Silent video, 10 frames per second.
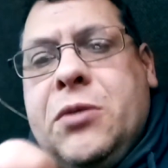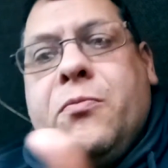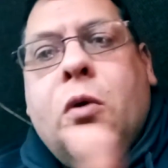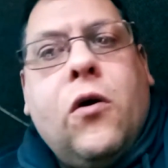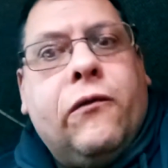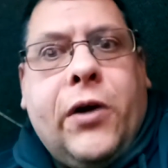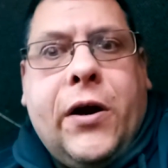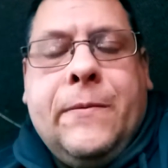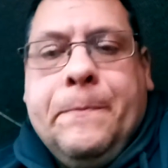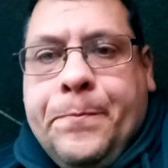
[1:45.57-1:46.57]
you more
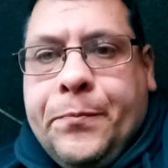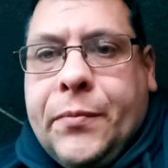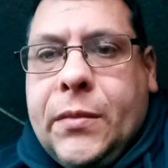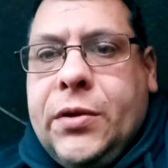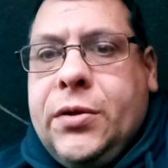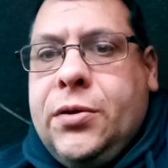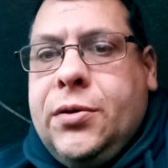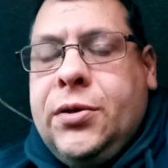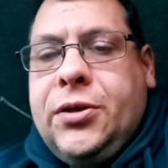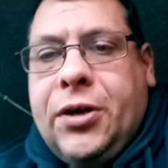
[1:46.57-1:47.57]
room
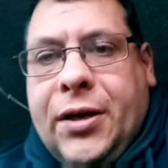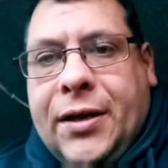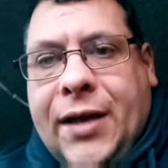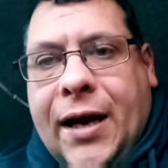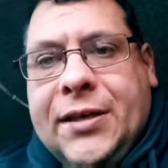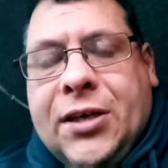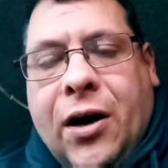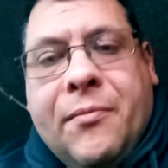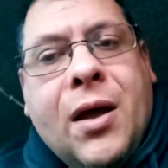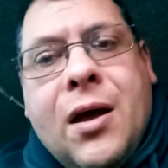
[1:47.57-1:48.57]
during the
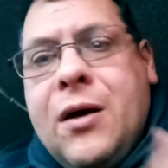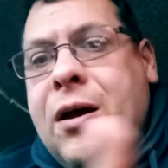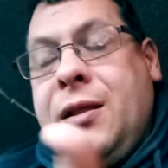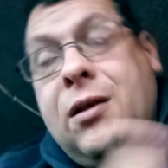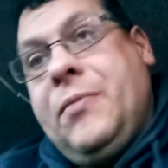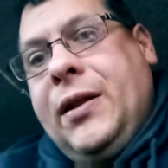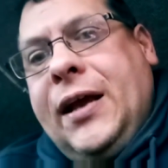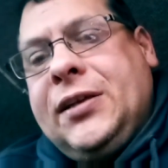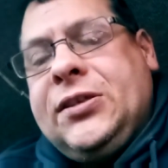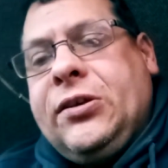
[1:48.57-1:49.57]
daytime, a little bit
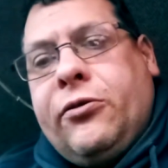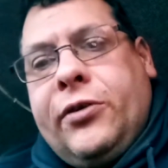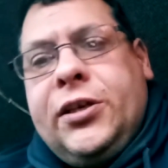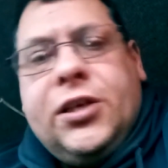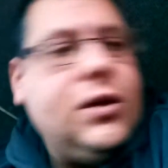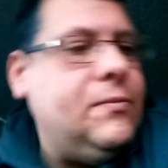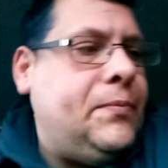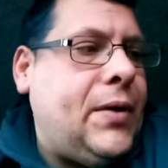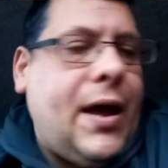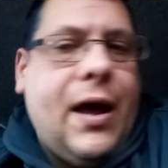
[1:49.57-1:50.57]
less storage.
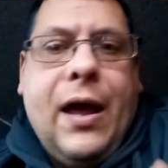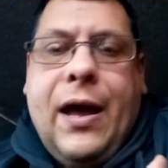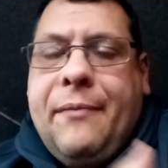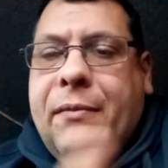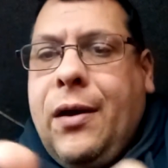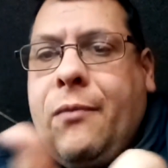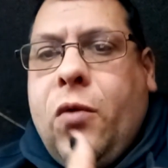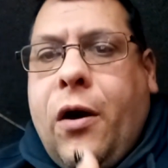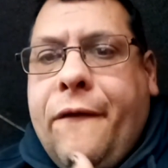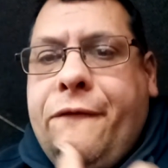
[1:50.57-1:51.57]
But
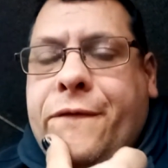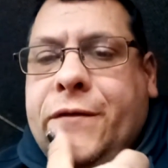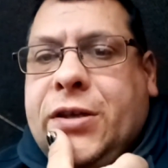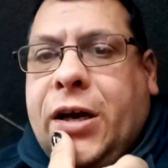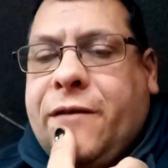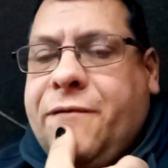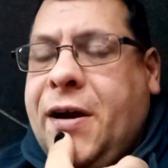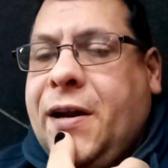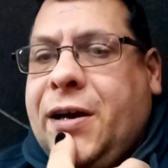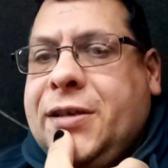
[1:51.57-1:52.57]
what I've started to
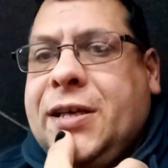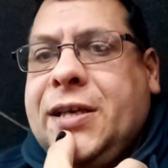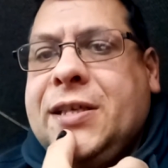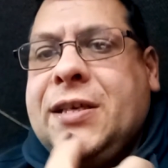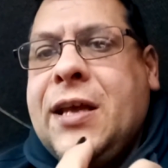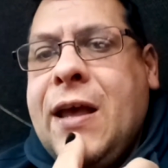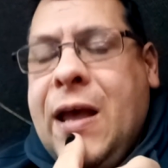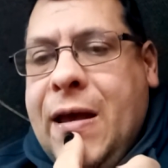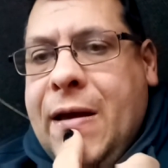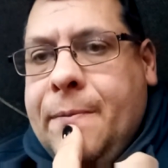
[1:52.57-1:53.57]
realise is,
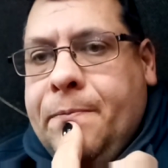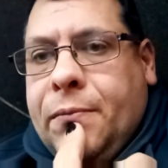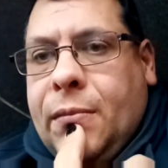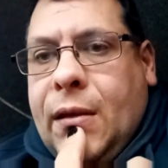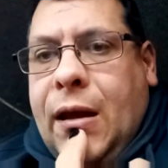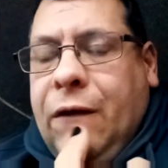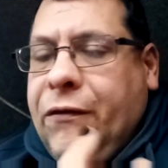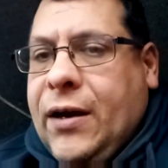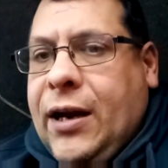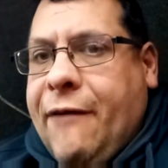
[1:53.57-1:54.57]

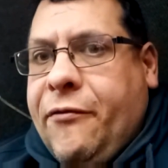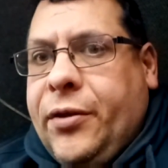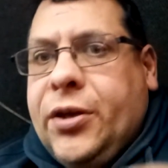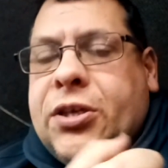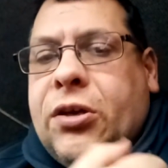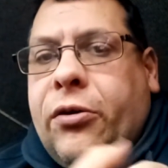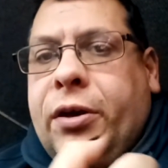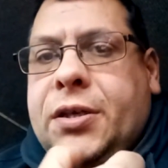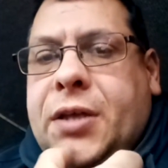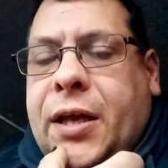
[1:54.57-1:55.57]
if you're clever with the
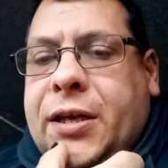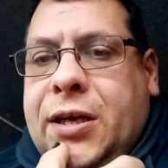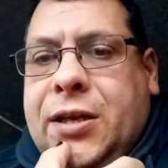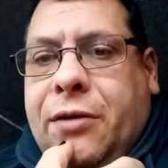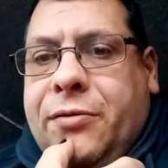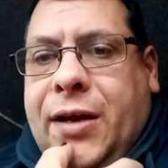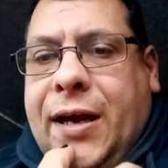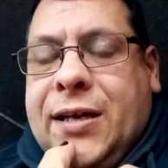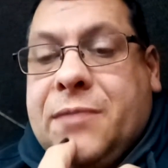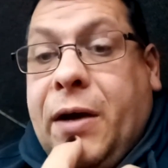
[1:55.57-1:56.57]
storage, then you don't
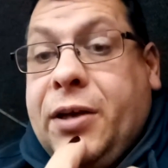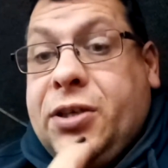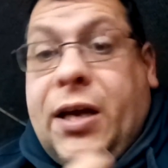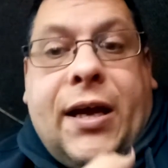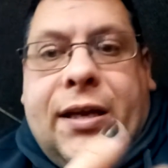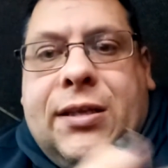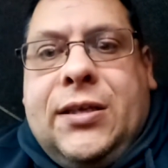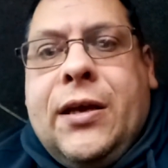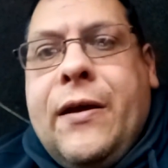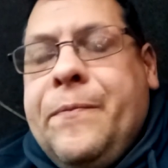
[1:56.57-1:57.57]
need as much.
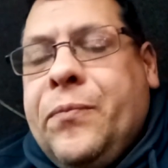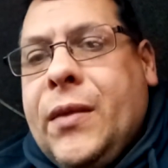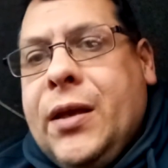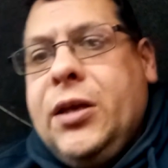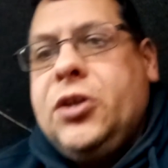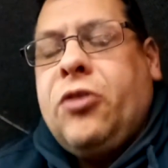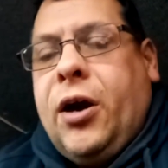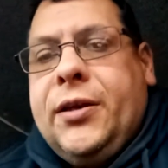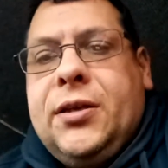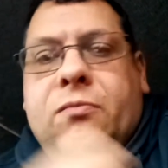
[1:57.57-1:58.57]
And you
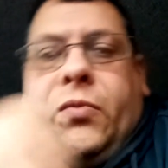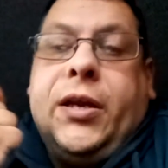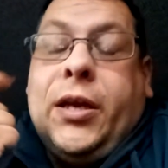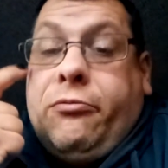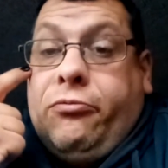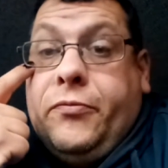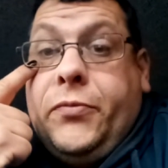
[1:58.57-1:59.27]
try, and when you're